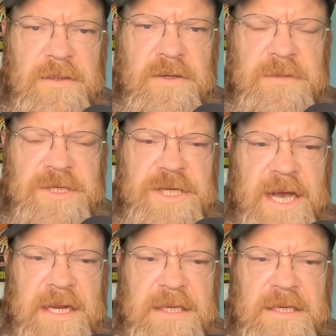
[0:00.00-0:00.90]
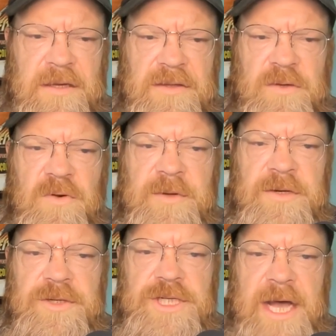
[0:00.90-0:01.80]
who had been shot and killed. The woman
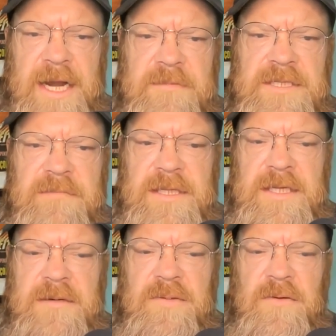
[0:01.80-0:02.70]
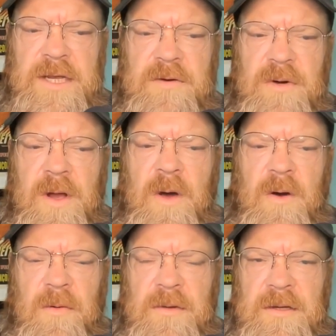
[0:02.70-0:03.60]
who shot him said Milligan broke into her
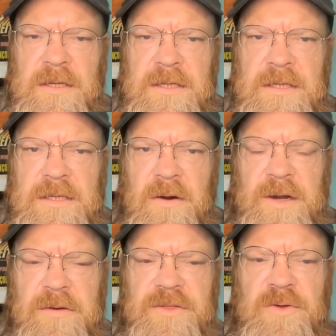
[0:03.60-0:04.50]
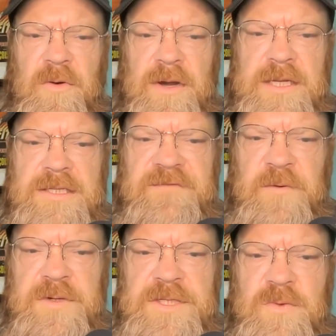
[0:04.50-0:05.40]
home. According to authorities, he
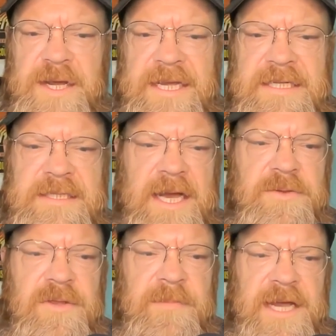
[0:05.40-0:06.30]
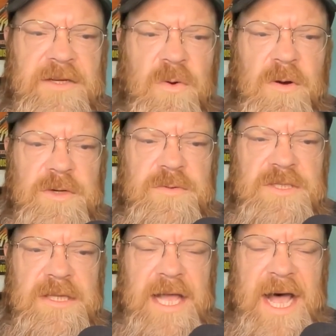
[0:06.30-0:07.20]
forced his way inside through the back door, which
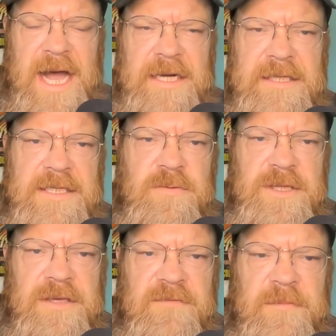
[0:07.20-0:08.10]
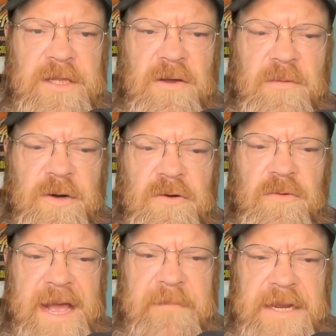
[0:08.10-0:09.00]
was locked. That's when the female homeowner
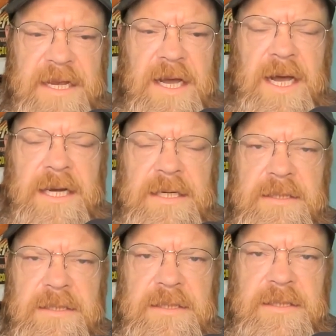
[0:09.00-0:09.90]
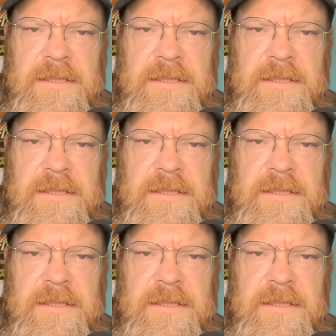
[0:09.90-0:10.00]
grabbed a gun